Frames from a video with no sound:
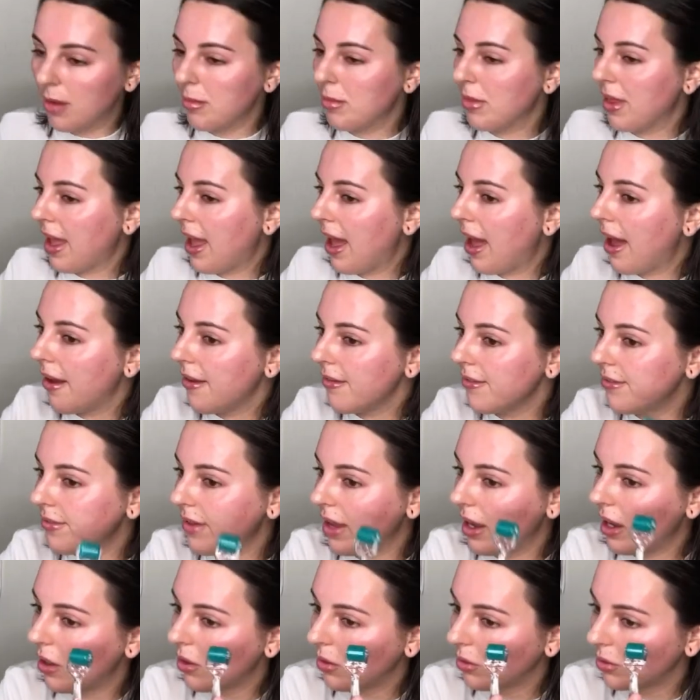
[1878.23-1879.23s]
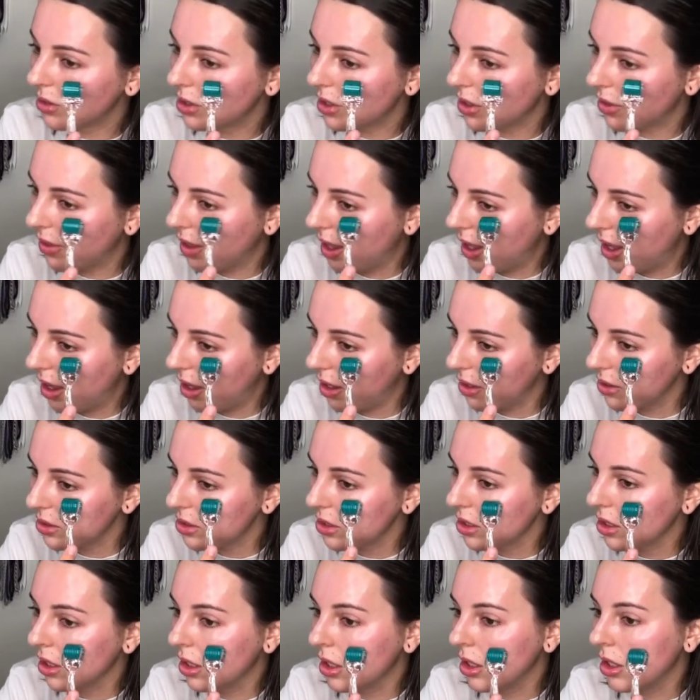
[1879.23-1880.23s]
They have found that
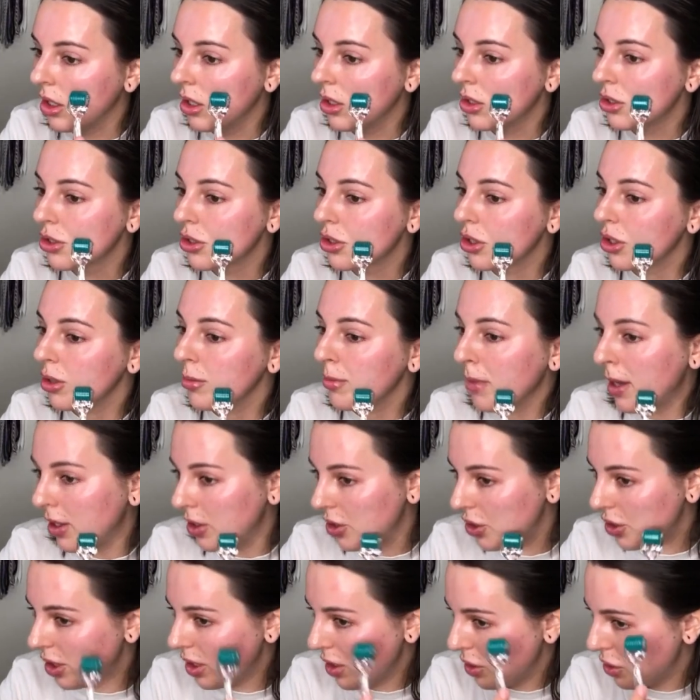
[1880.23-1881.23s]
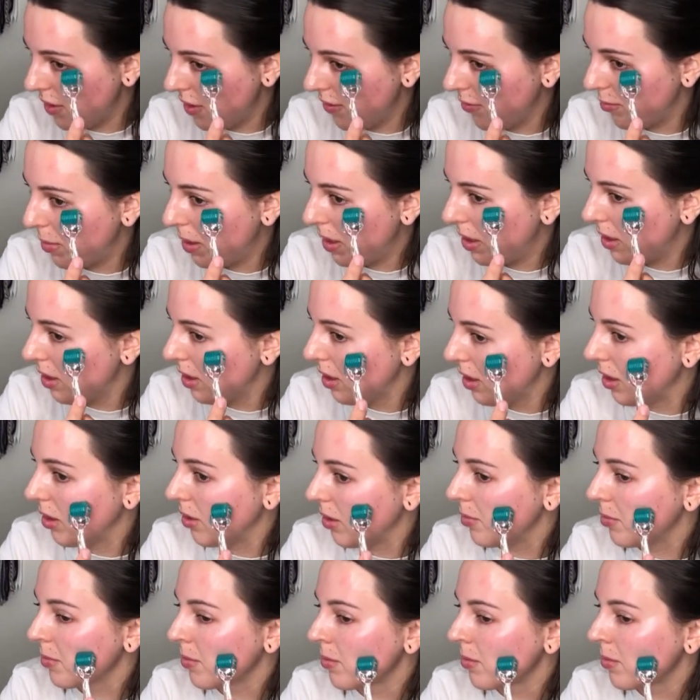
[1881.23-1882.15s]
too much TGF beta